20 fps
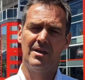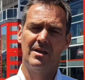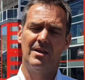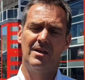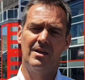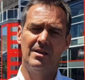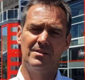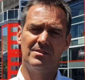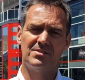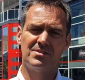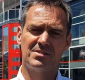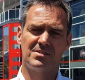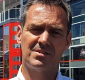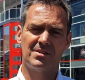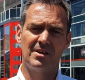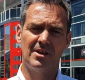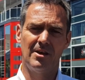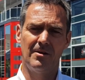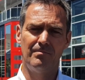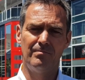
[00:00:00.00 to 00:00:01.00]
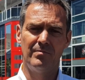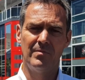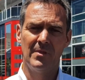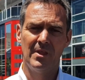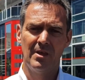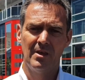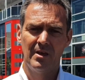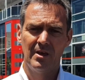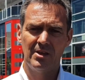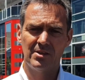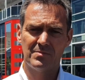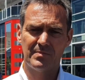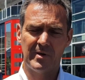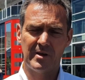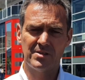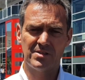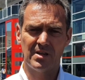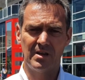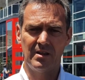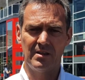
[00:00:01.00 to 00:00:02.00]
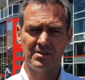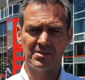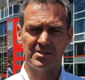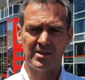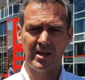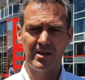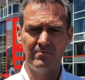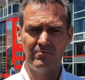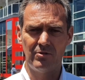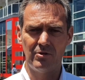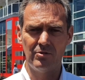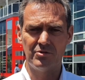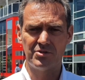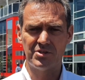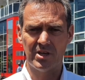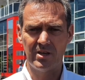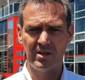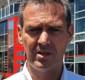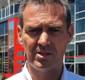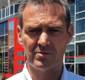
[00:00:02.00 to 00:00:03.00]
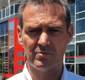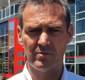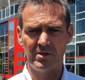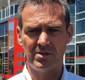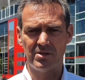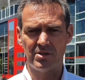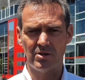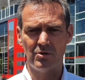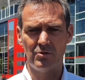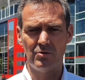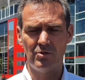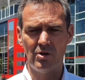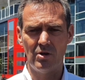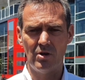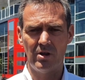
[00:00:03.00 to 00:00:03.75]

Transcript: It's, um, it's basically the same routine as we do